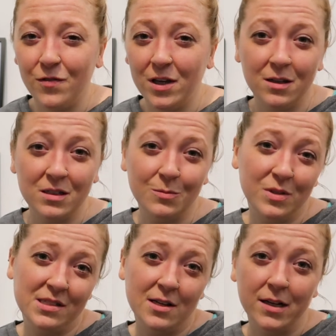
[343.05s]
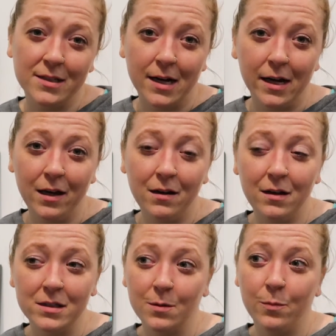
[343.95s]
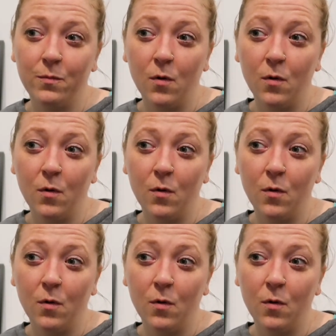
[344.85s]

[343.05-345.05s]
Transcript: veganism is not a diet it's a,